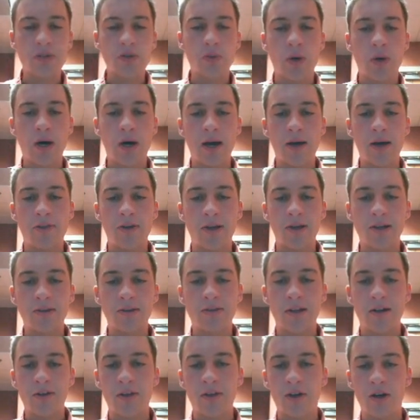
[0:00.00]
why I think that
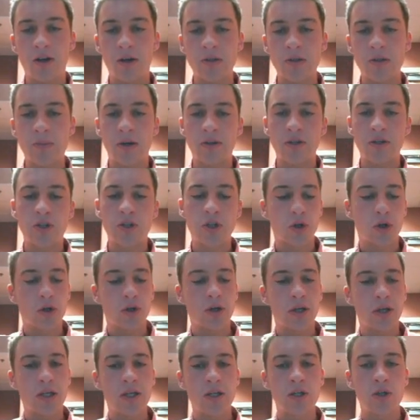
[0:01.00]
Ethereum is about to turn
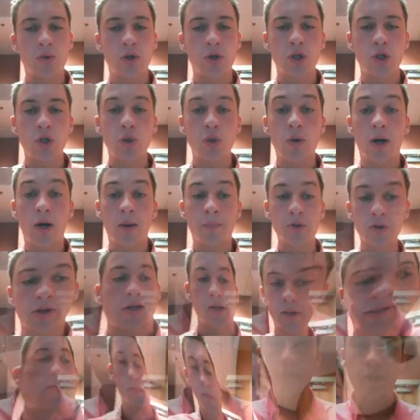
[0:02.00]
into a new
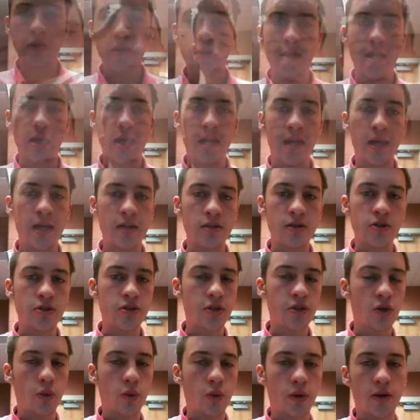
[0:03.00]
uptrend. And just a
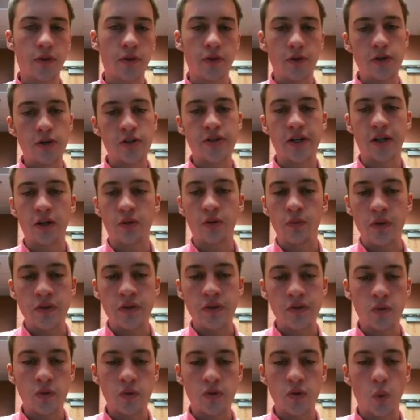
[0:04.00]
quick thirty second
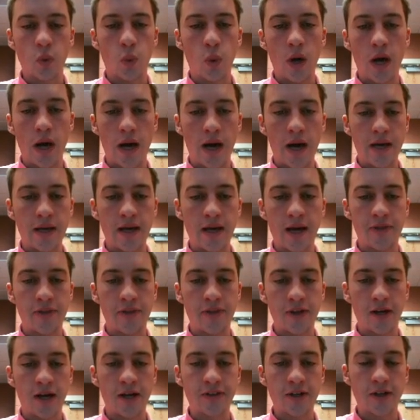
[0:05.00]
reason to why I think
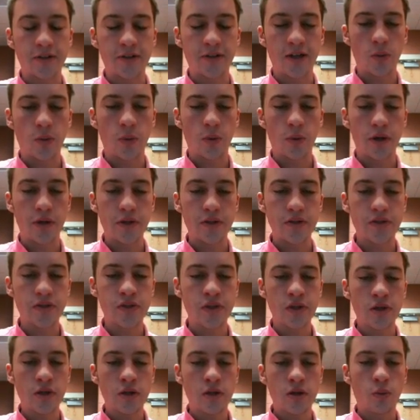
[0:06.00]
I thought that was
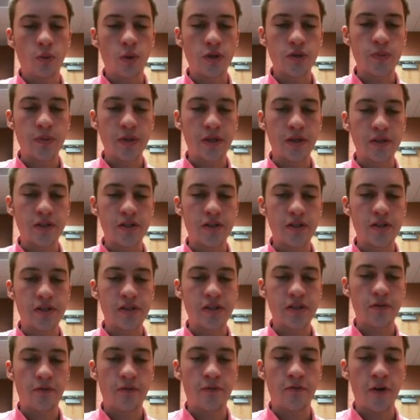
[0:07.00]
was because of this
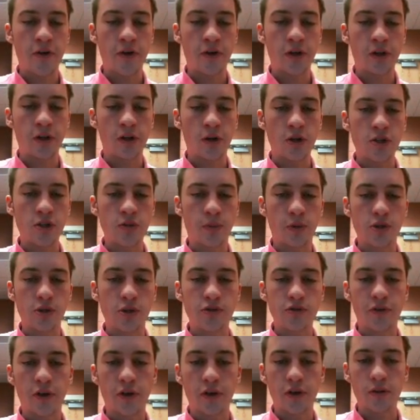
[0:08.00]
very large bullish
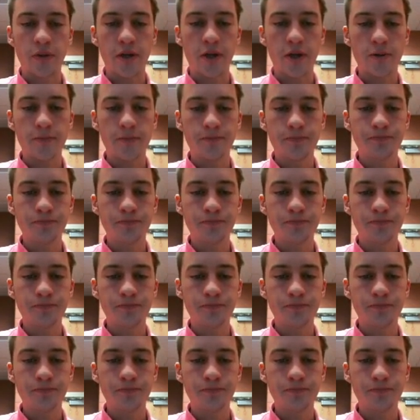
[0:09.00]
volume here,